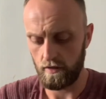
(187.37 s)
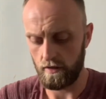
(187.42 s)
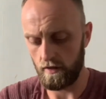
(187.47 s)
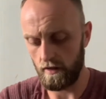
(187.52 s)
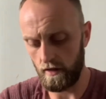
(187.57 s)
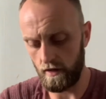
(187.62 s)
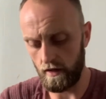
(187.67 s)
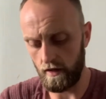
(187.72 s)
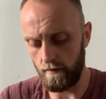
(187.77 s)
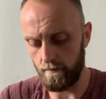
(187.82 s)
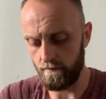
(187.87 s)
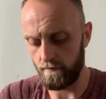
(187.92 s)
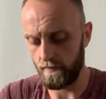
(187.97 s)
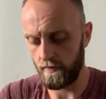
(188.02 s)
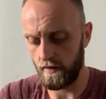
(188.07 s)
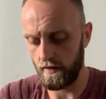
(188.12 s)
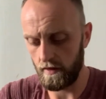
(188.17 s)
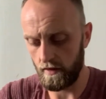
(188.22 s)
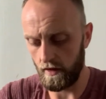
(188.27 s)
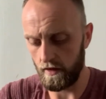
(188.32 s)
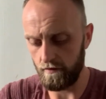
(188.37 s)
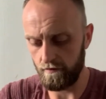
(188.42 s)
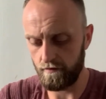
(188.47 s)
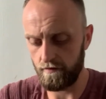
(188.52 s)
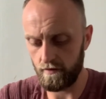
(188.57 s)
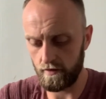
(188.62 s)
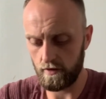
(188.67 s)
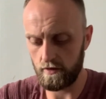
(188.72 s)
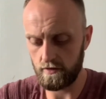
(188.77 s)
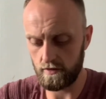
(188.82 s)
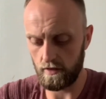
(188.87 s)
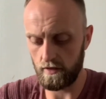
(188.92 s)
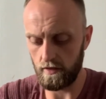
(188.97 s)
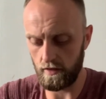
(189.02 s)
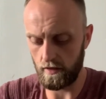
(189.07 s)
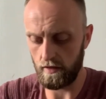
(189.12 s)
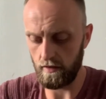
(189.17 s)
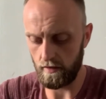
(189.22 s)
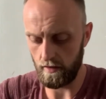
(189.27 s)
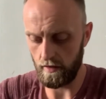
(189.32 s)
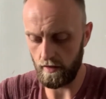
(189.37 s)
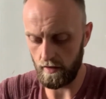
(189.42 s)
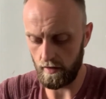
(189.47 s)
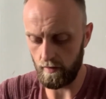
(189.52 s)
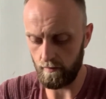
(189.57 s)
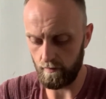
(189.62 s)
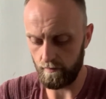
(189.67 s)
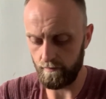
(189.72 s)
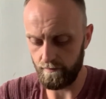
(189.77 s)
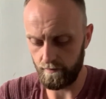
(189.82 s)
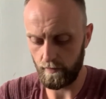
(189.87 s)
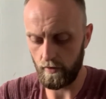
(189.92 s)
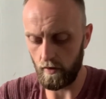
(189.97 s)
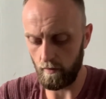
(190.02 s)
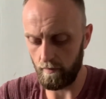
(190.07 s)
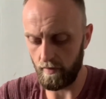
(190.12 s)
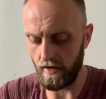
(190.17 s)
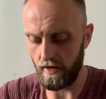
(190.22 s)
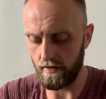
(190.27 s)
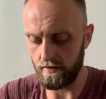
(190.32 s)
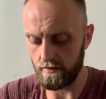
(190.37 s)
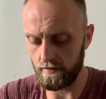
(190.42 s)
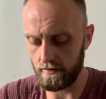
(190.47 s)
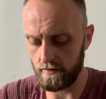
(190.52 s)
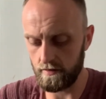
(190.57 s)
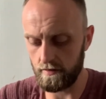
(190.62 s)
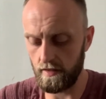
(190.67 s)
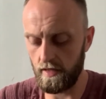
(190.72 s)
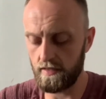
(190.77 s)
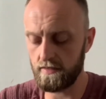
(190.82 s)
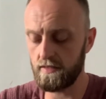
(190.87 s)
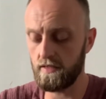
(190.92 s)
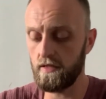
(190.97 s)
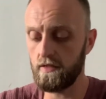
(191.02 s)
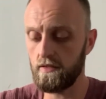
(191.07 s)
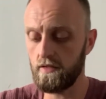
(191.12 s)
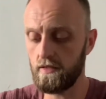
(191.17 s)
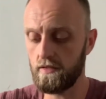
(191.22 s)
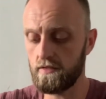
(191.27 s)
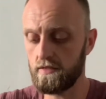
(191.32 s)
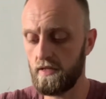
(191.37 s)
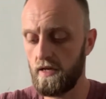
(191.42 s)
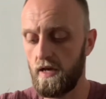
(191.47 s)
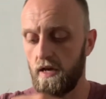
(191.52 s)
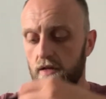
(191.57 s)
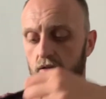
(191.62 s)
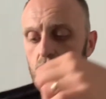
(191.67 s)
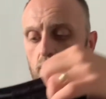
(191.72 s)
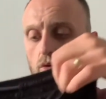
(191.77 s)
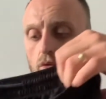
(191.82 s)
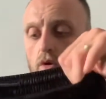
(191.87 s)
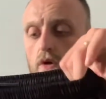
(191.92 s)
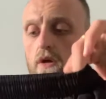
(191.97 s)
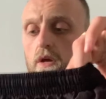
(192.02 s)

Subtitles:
kind of combined netting in the inside. So